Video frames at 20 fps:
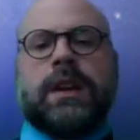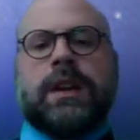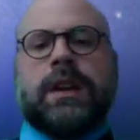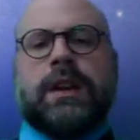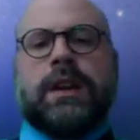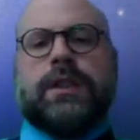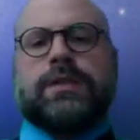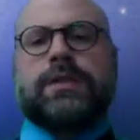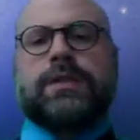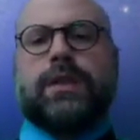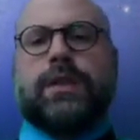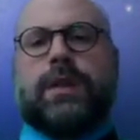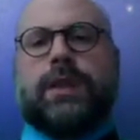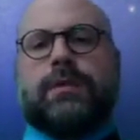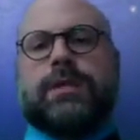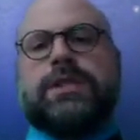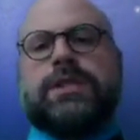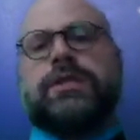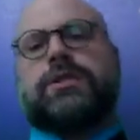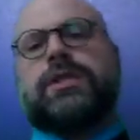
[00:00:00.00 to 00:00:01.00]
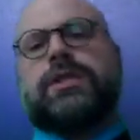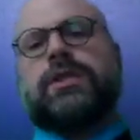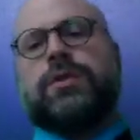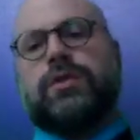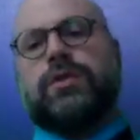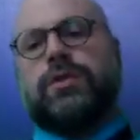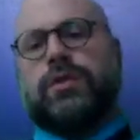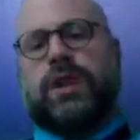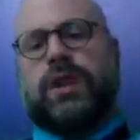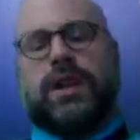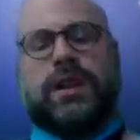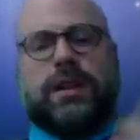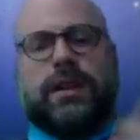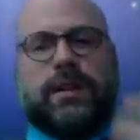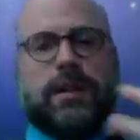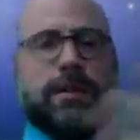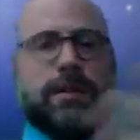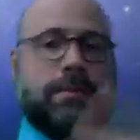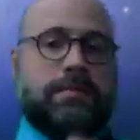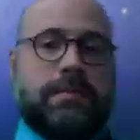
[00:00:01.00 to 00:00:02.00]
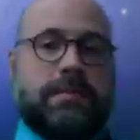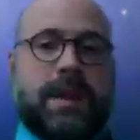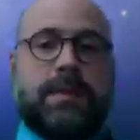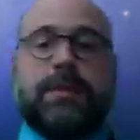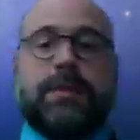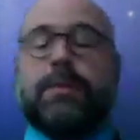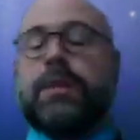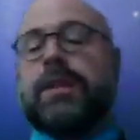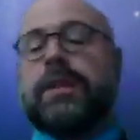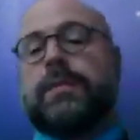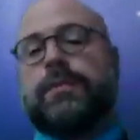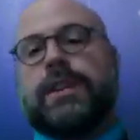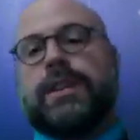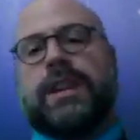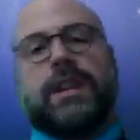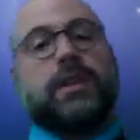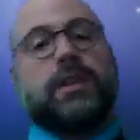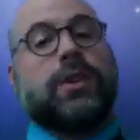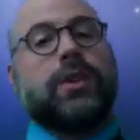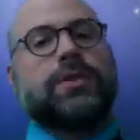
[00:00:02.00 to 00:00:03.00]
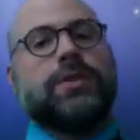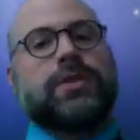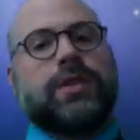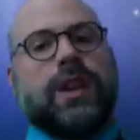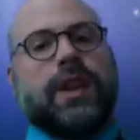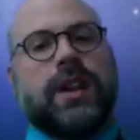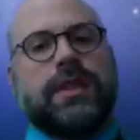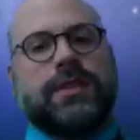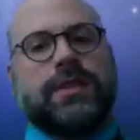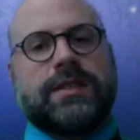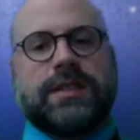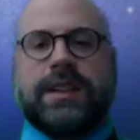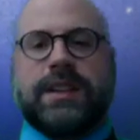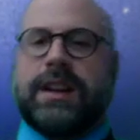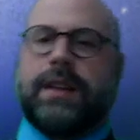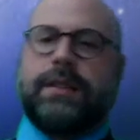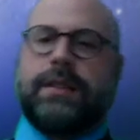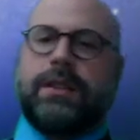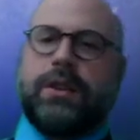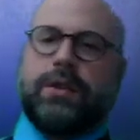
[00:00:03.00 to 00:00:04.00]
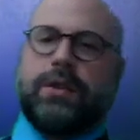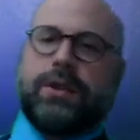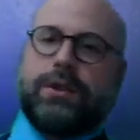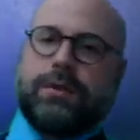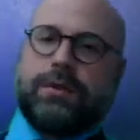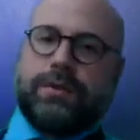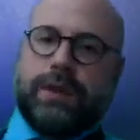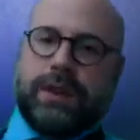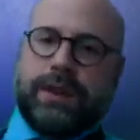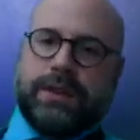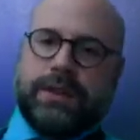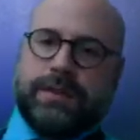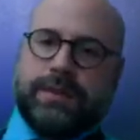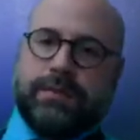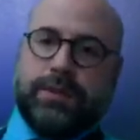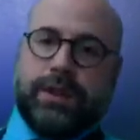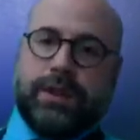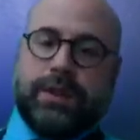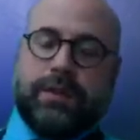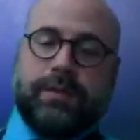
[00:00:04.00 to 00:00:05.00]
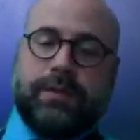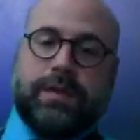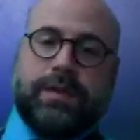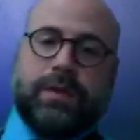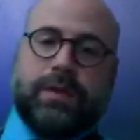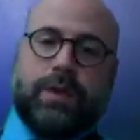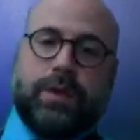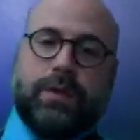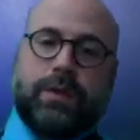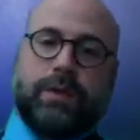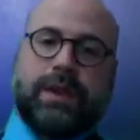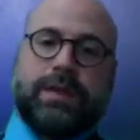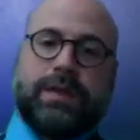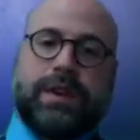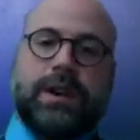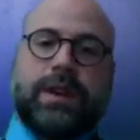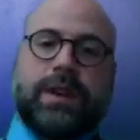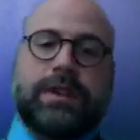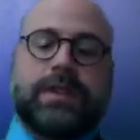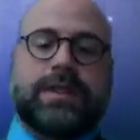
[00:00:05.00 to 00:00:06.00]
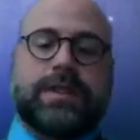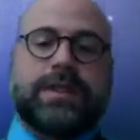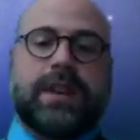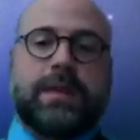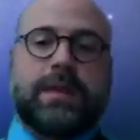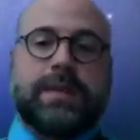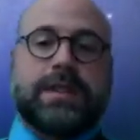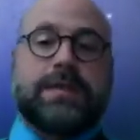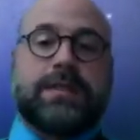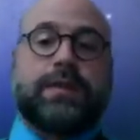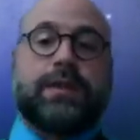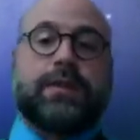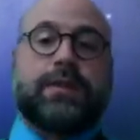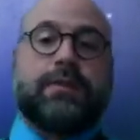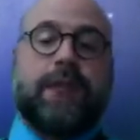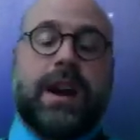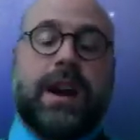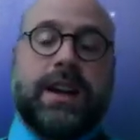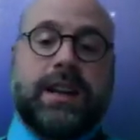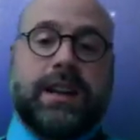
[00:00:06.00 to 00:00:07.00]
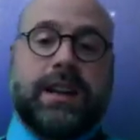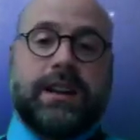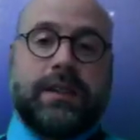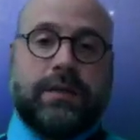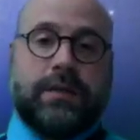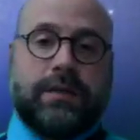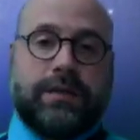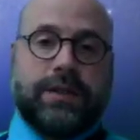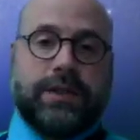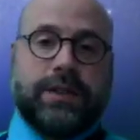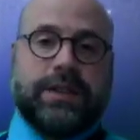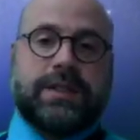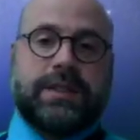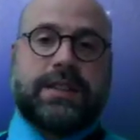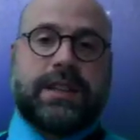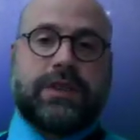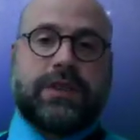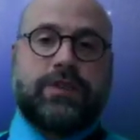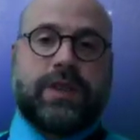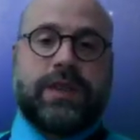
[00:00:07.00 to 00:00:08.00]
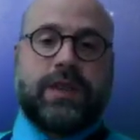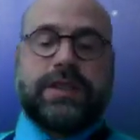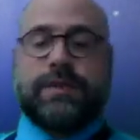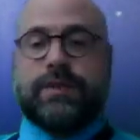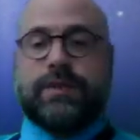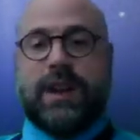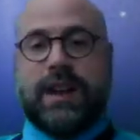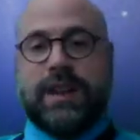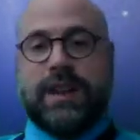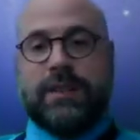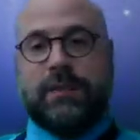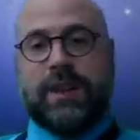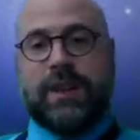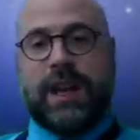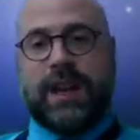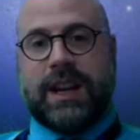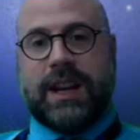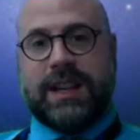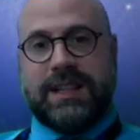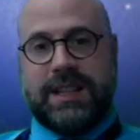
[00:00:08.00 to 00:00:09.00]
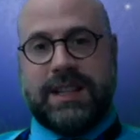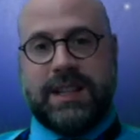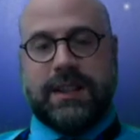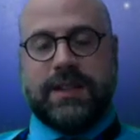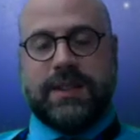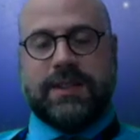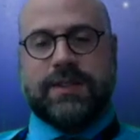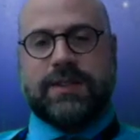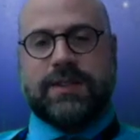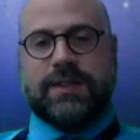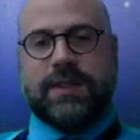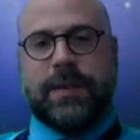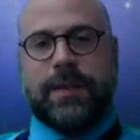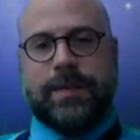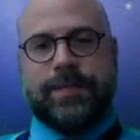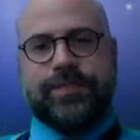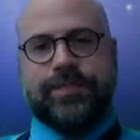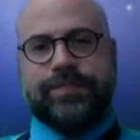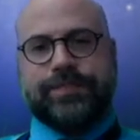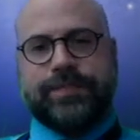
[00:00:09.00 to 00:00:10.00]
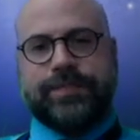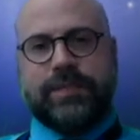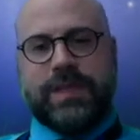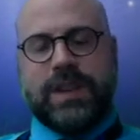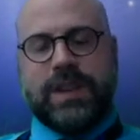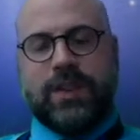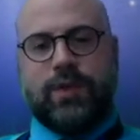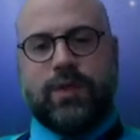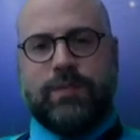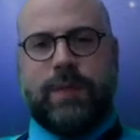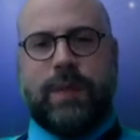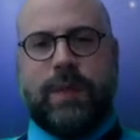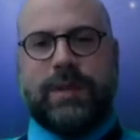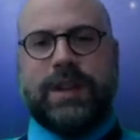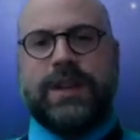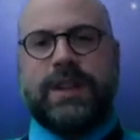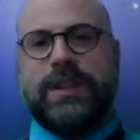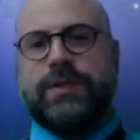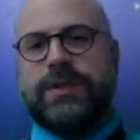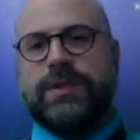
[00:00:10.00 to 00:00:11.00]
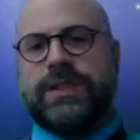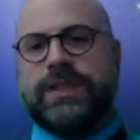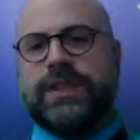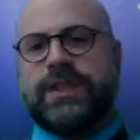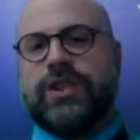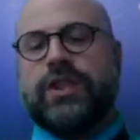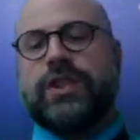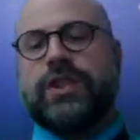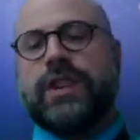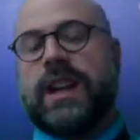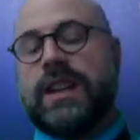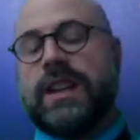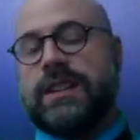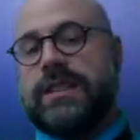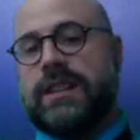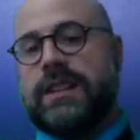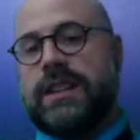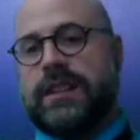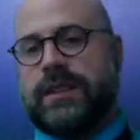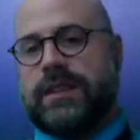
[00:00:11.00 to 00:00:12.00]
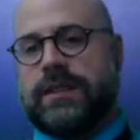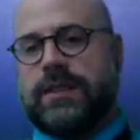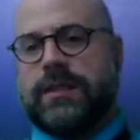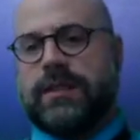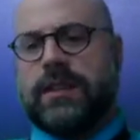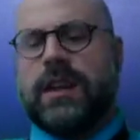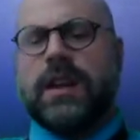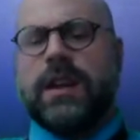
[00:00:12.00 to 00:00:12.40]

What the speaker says: So I want you to, maybe while I'm reading, close your eyes. And I know you've read this book for one of our other assignments for writing. For the 6 traits of writing, we had ideas. Remember, he uses good ideas.